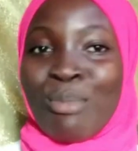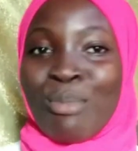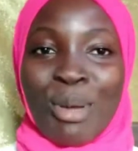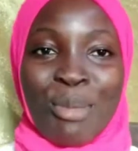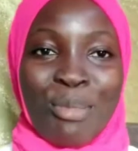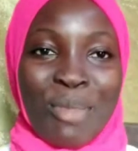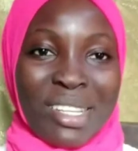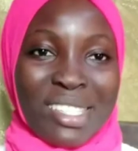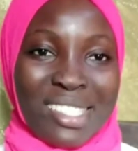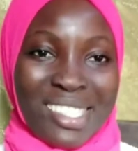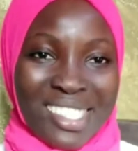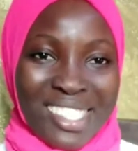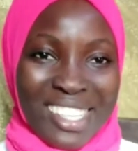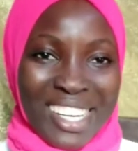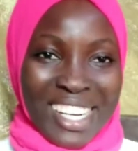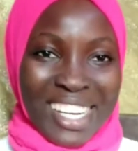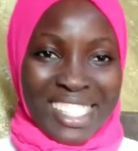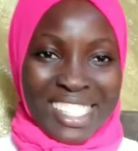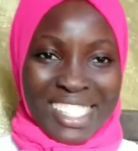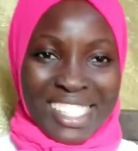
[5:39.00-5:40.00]
My
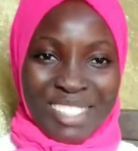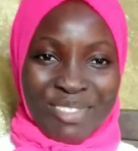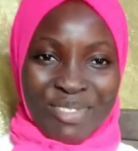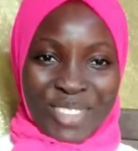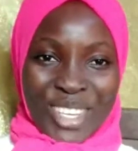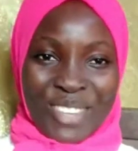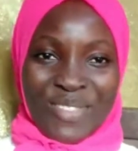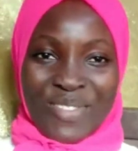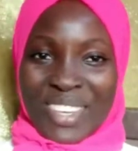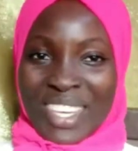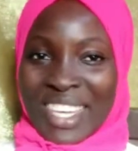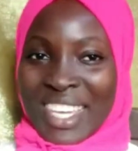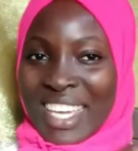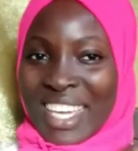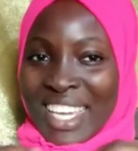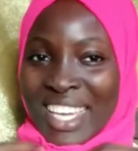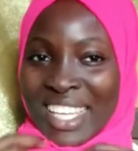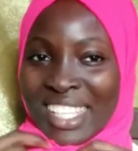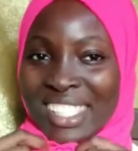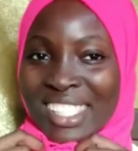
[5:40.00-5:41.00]
material didn't make me
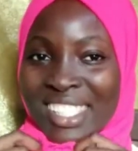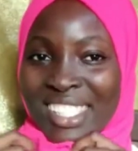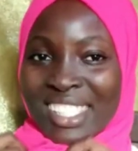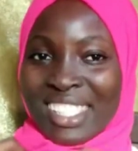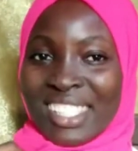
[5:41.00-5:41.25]
get